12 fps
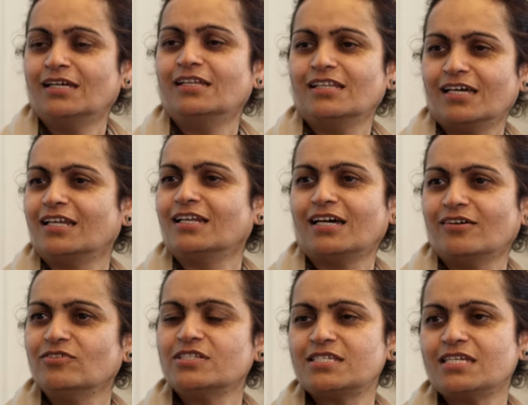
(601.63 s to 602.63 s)
then I
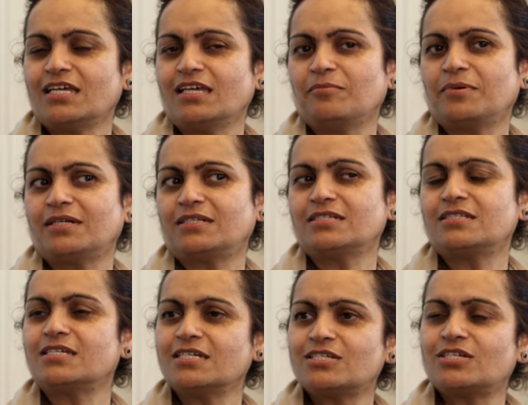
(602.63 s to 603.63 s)
will see. But
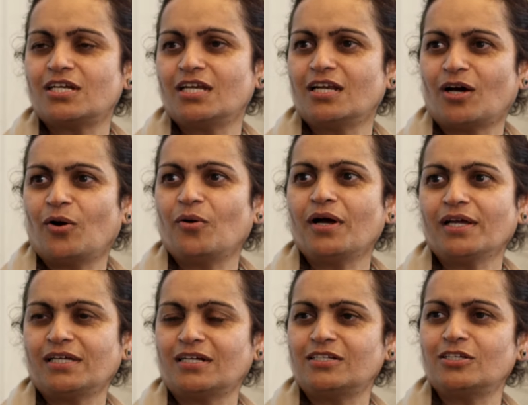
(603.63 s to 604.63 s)
it's history now. I
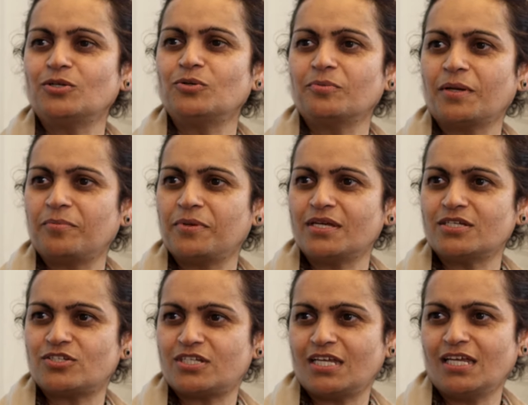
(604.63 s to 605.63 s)
continued my
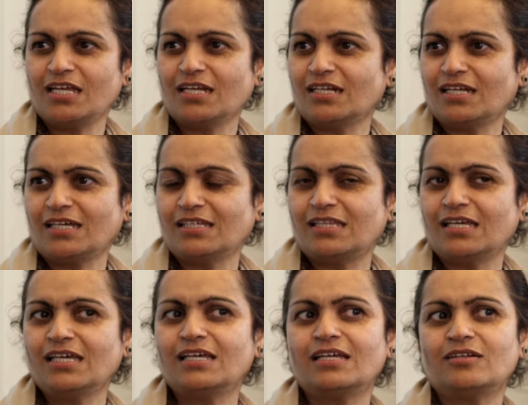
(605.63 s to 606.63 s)
PhD, and I
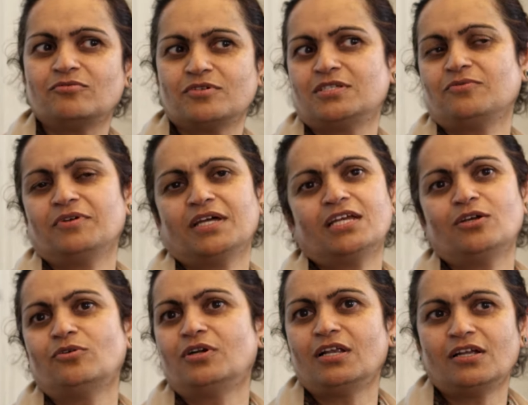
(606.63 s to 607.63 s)
think it was a very
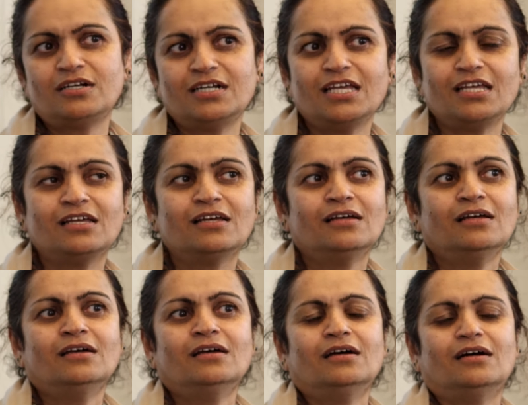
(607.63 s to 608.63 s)
good learning
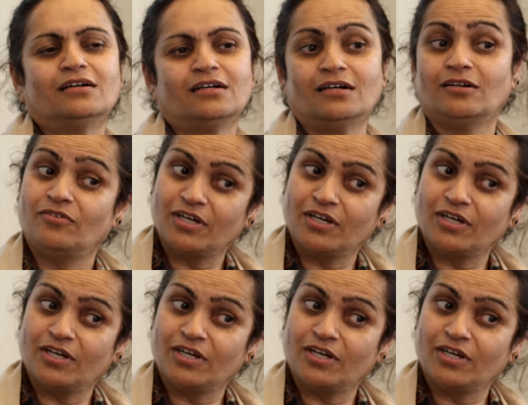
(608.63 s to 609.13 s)
curve